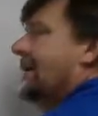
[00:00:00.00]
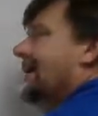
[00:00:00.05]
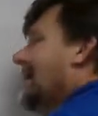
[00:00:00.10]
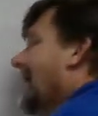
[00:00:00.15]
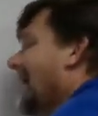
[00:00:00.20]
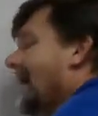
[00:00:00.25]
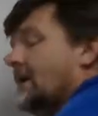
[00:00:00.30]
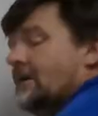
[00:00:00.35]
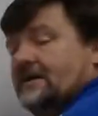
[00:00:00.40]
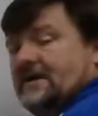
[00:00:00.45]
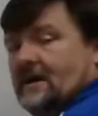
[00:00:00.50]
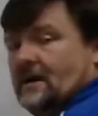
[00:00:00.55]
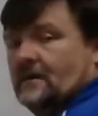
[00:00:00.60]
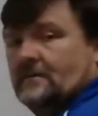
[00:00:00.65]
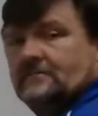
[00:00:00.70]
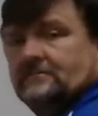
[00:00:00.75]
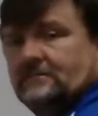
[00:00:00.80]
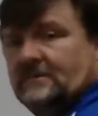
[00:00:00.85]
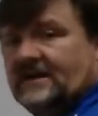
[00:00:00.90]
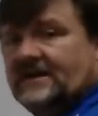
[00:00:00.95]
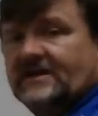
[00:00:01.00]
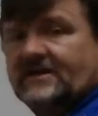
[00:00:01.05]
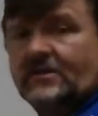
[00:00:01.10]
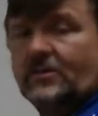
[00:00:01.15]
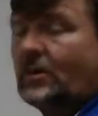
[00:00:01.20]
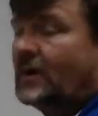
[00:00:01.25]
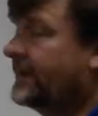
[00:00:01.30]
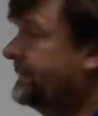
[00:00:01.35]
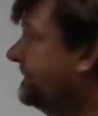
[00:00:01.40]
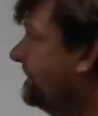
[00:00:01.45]
I don't care. Either
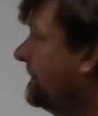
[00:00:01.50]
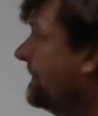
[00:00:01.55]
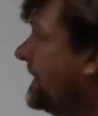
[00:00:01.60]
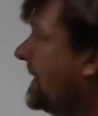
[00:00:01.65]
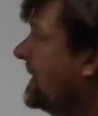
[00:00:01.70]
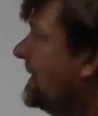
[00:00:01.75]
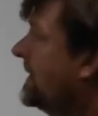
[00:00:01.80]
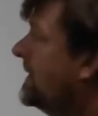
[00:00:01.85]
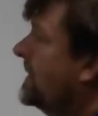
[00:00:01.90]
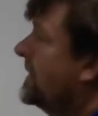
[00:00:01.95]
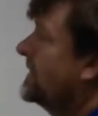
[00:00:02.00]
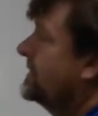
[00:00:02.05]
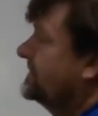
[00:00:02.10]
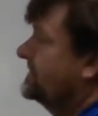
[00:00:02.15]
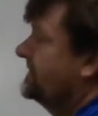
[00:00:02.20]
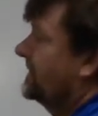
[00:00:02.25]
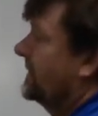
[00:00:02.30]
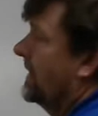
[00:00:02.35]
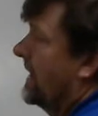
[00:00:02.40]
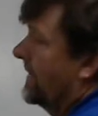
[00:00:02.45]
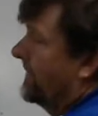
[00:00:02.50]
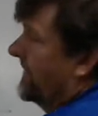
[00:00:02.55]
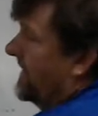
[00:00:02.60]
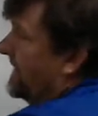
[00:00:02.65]
one. So I'm going